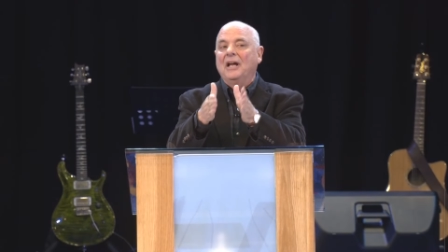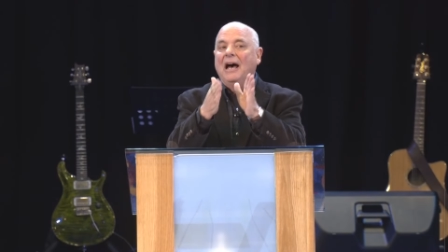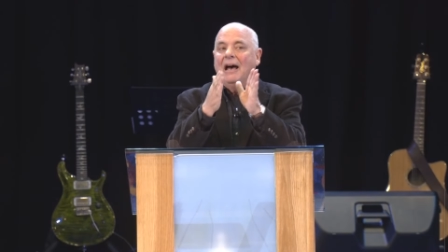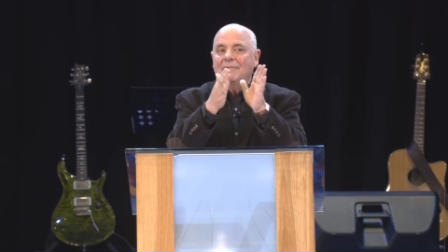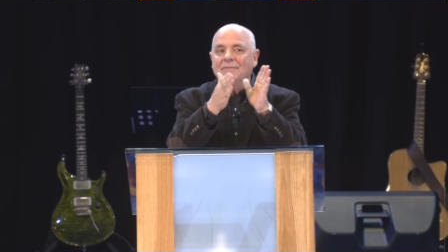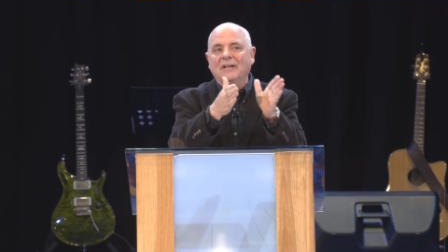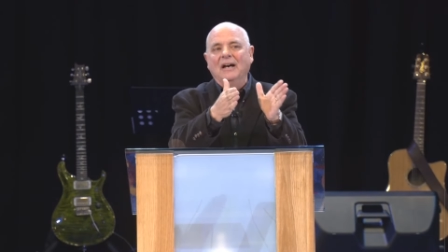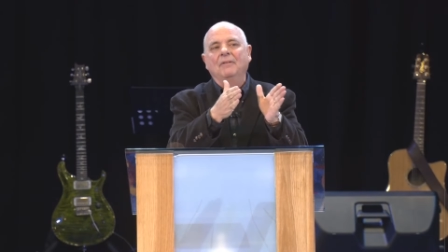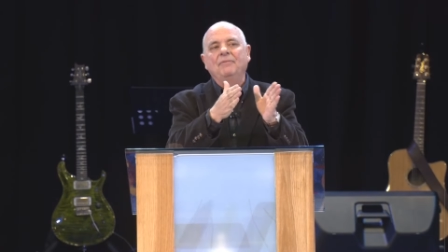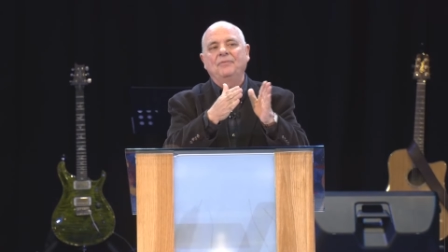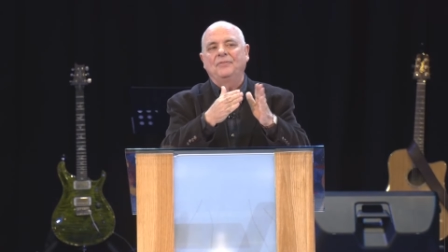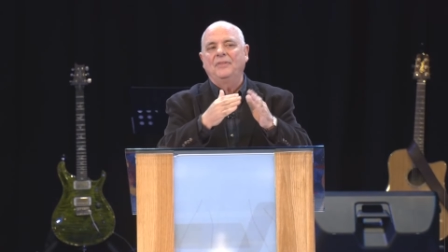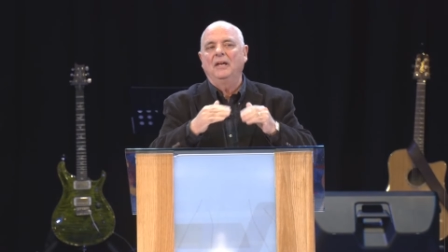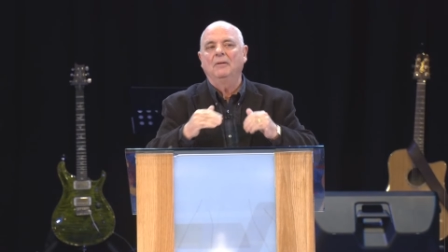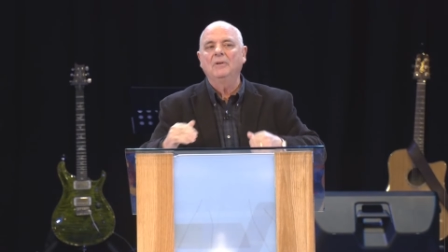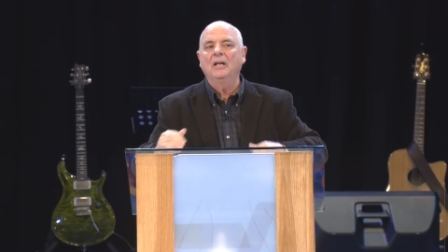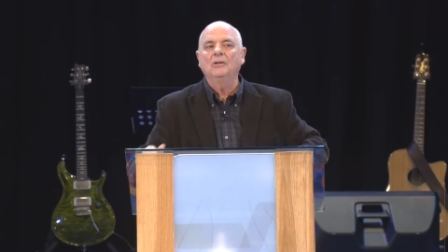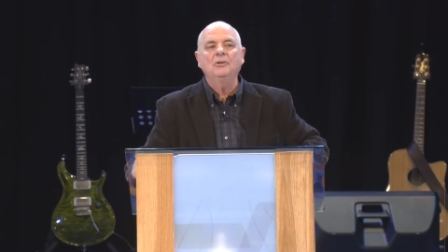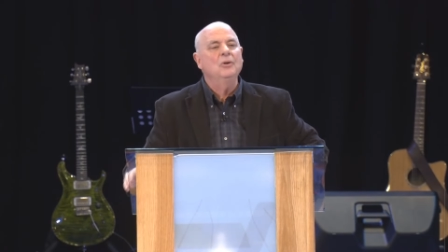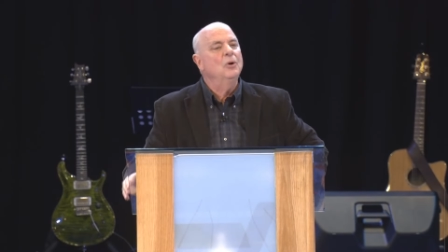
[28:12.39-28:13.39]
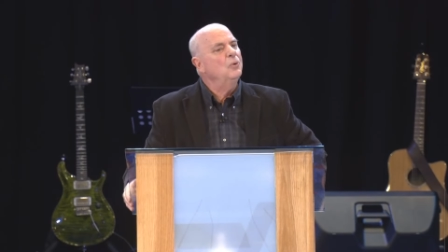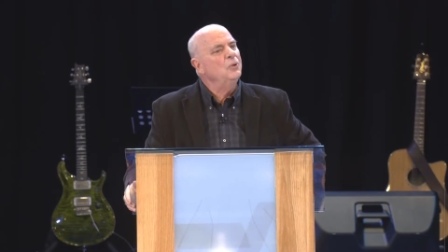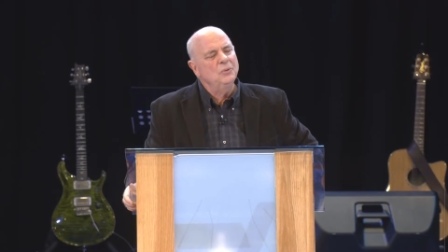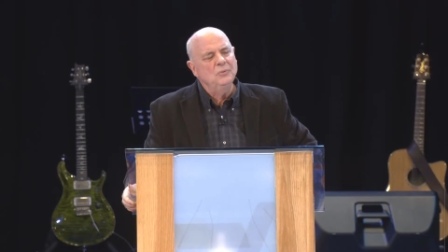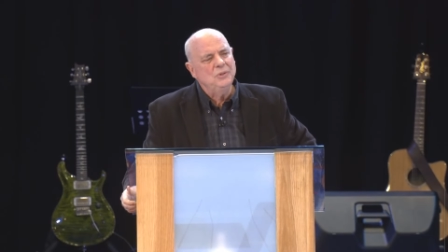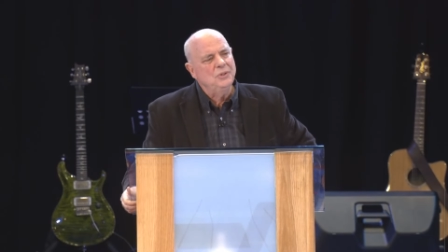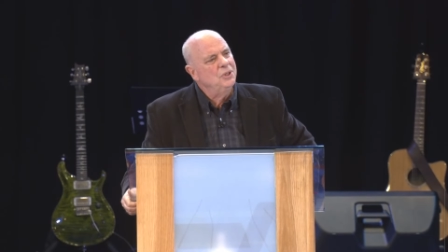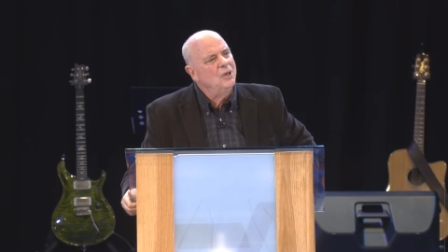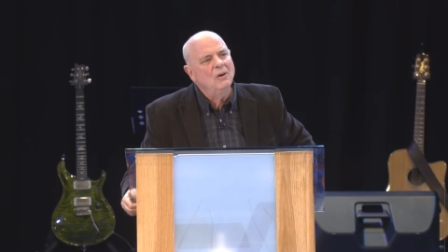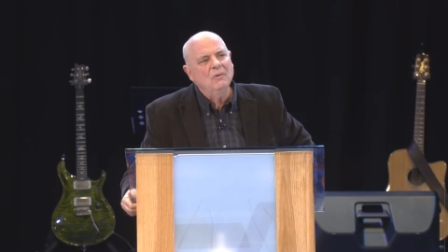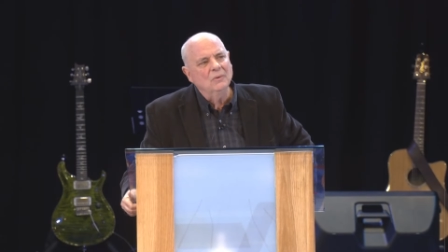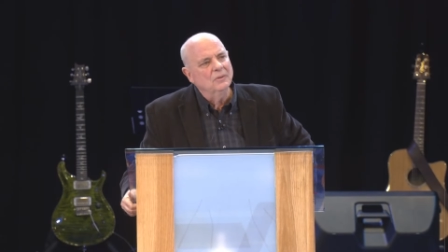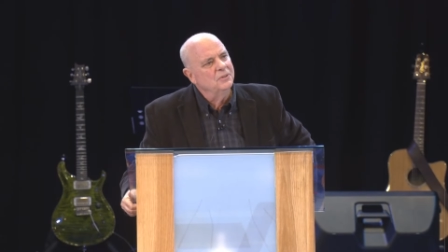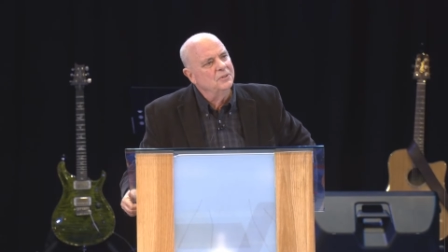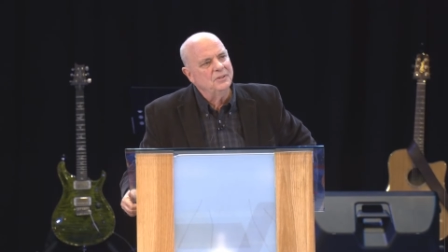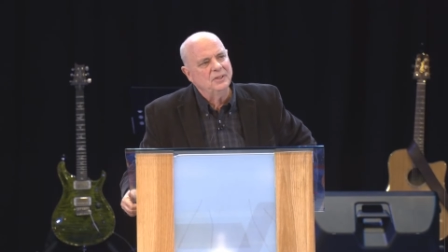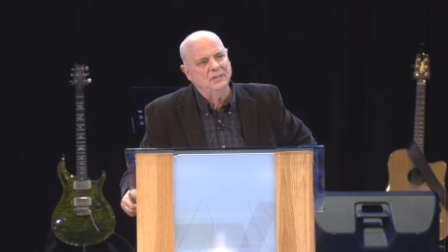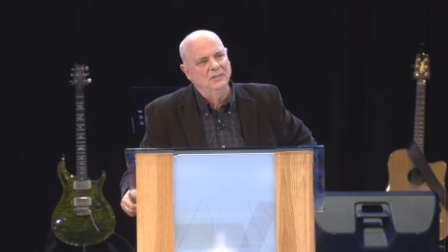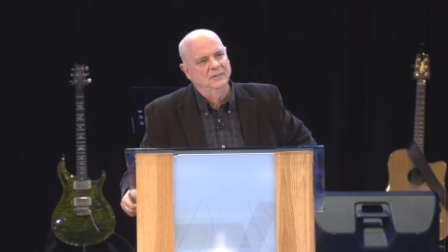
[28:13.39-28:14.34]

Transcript: I've got them. Nailed. No, you don't.